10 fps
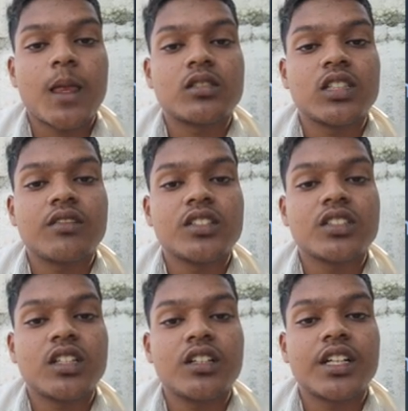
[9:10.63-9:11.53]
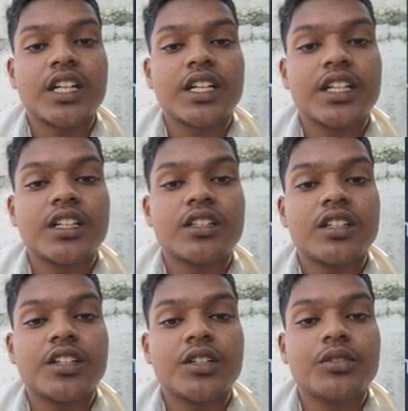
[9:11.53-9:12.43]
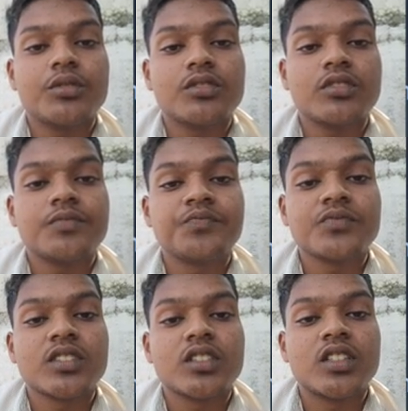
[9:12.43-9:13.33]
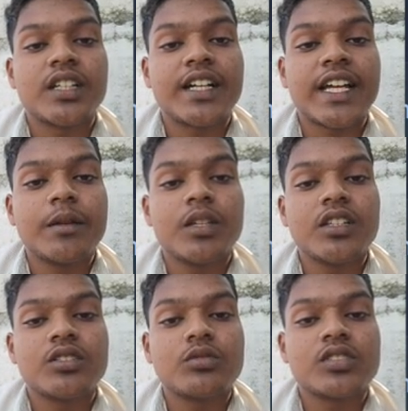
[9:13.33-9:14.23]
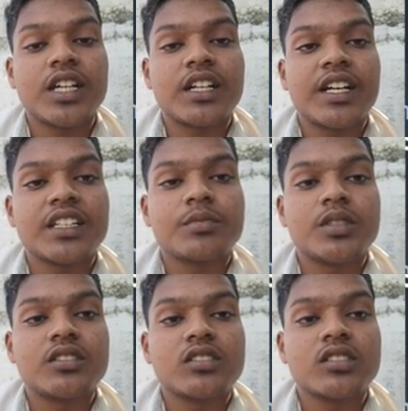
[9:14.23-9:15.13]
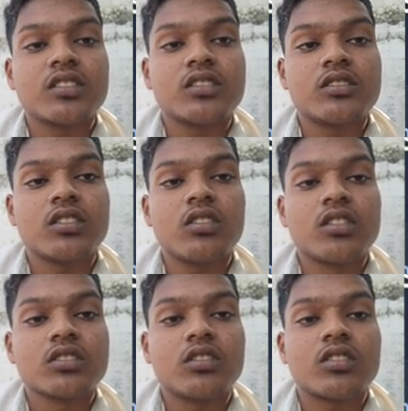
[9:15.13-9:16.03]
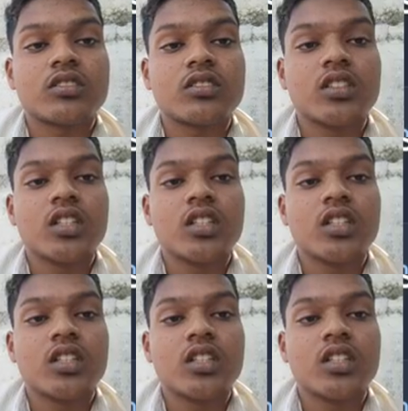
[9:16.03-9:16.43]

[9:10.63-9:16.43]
Sequential triggering introduced timing issues at high speeds. Synchronous counters.